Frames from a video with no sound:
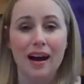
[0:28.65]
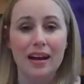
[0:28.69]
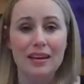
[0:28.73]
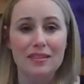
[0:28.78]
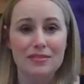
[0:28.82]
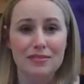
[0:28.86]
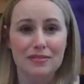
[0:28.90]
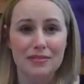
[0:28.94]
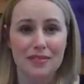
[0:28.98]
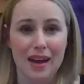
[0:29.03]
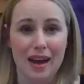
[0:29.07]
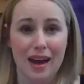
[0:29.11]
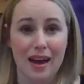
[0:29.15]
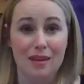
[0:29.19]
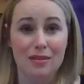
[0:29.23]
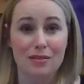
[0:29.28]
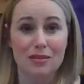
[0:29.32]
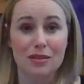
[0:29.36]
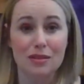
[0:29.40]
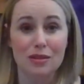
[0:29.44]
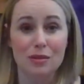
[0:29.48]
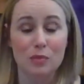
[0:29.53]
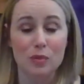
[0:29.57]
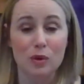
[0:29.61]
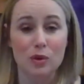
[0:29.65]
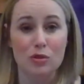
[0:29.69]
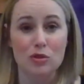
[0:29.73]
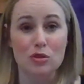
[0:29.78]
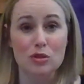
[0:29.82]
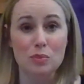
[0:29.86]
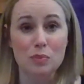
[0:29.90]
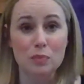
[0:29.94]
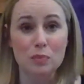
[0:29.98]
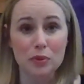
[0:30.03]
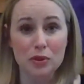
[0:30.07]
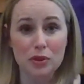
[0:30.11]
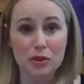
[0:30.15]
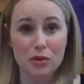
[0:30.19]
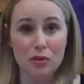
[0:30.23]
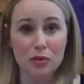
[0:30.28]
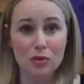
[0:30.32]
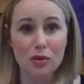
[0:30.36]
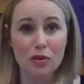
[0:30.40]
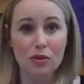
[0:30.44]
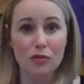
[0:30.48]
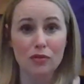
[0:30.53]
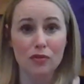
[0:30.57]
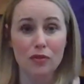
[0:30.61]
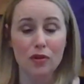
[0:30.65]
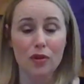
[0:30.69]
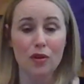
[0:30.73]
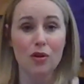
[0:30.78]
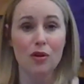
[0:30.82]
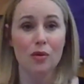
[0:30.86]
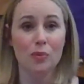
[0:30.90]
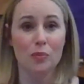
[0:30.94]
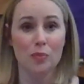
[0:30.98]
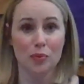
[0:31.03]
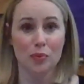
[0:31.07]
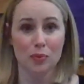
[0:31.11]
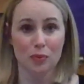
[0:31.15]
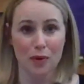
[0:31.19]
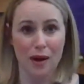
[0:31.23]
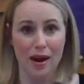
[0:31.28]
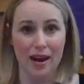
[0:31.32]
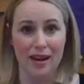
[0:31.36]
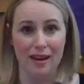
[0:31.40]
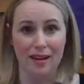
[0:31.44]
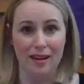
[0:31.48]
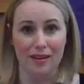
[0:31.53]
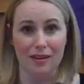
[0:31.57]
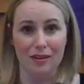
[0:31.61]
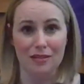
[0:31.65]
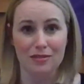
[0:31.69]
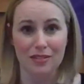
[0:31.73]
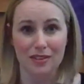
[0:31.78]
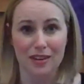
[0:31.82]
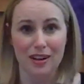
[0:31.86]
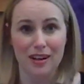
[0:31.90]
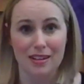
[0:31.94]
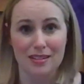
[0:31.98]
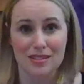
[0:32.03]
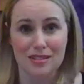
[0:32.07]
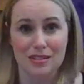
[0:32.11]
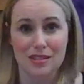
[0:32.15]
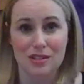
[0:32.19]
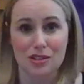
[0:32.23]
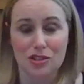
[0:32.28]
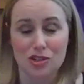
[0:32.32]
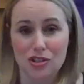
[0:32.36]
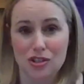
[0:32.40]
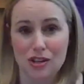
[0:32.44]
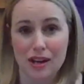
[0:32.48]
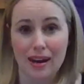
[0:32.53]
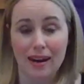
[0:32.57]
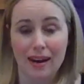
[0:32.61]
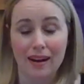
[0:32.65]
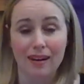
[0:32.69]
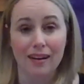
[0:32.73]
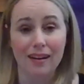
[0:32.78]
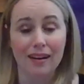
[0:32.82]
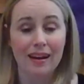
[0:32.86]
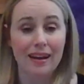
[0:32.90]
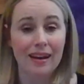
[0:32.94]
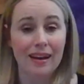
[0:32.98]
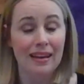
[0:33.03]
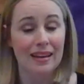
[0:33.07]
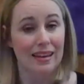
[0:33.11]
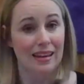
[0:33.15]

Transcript: I found the most beautiful prayer for us to share.